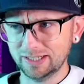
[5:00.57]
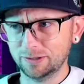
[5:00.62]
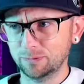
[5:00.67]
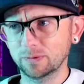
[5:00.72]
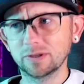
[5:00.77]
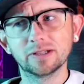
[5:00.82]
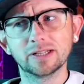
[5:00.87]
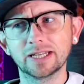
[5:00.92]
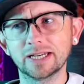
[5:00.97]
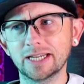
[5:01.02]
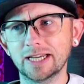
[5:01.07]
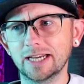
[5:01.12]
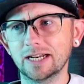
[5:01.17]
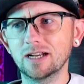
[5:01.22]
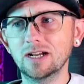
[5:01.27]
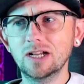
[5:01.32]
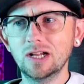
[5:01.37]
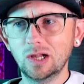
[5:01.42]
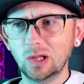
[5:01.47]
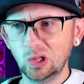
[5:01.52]
really neat.
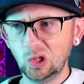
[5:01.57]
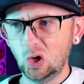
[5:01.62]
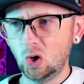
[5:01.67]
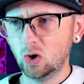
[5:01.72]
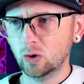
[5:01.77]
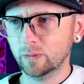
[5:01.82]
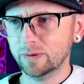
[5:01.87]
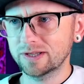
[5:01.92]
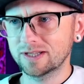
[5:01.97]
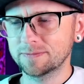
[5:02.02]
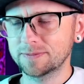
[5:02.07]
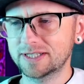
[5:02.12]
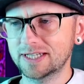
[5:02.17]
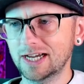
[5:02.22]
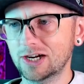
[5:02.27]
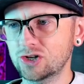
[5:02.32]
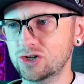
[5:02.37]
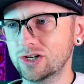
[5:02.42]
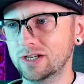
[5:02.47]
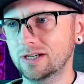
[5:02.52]
Long rhythm
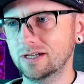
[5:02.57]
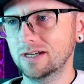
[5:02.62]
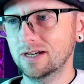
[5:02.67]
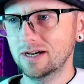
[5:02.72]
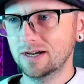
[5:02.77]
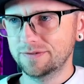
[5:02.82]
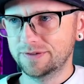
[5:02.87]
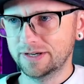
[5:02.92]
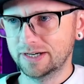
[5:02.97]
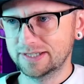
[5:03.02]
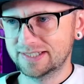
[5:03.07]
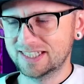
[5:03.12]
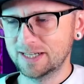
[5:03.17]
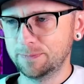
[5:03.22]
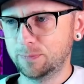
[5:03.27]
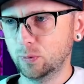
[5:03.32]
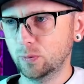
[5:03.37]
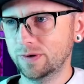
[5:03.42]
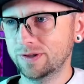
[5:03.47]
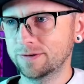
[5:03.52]
section, then a
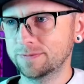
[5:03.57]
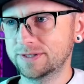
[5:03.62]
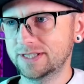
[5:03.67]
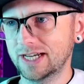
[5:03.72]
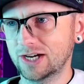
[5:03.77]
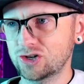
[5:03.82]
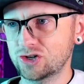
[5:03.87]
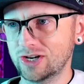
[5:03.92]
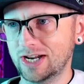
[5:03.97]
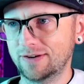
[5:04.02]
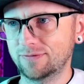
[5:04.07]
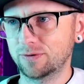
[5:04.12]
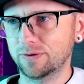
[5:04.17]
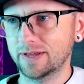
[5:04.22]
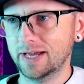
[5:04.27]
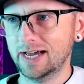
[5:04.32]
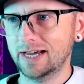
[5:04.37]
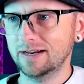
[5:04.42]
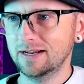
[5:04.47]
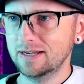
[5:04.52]
simple rhythm section after
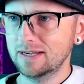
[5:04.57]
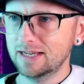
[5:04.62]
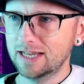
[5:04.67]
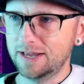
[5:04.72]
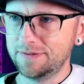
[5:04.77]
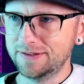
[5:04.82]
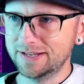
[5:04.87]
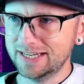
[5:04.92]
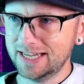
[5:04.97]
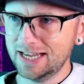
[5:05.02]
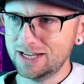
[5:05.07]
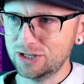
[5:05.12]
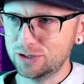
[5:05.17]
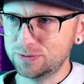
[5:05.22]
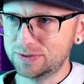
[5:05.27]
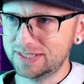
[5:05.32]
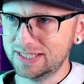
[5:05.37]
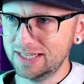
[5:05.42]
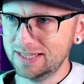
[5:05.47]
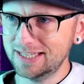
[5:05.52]
that. And then, yeah, you
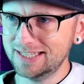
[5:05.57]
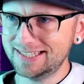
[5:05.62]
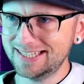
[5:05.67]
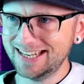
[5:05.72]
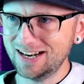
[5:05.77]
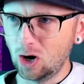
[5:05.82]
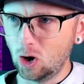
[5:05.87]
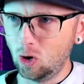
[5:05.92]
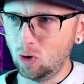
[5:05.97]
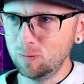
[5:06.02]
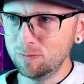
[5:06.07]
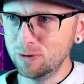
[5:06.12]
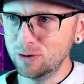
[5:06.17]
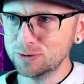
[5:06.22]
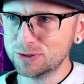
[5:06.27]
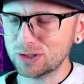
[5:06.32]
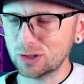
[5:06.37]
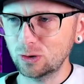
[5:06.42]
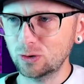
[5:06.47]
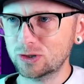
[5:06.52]
see this, it
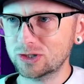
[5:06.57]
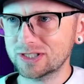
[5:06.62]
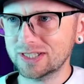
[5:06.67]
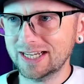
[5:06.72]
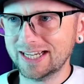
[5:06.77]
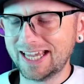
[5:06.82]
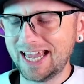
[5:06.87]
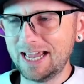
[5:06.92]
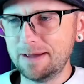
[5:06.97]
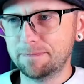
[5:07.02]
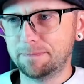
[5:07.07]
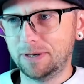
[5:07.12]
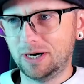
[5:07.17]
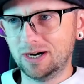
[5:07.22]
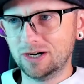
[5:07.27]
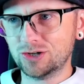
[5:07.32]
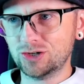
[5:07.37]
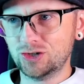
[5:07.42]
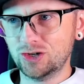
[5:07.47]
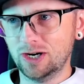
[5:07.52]
almost looks like a
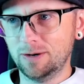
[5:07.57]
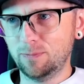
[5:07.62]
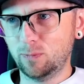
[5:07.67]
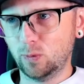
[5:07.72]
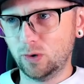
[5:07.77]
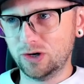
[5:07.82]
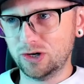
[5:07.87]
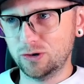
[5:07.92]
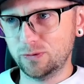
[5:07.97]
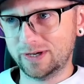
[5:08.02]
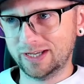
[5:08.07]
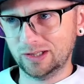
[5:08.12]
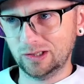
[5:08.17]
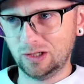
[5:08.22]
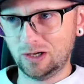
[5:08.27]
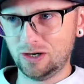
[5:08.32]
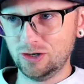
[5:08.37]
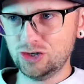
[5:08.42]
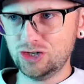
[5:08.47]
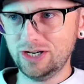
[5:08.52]
box jump where you can
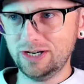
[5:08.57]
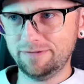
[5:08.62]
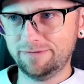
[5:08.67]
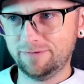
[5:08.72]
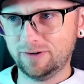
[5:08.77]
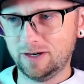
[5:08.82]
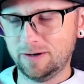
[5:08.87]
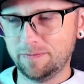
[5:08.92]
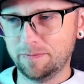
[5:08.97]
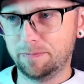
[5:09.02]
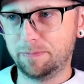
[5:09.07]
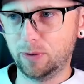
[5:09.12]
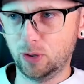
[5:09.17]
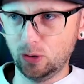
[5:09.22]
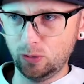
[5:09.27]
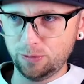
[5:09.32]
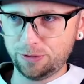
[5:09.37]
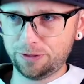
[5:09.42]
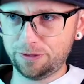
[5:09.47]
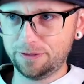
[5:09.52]
launch it from
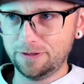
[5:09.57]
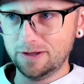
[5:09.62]
both.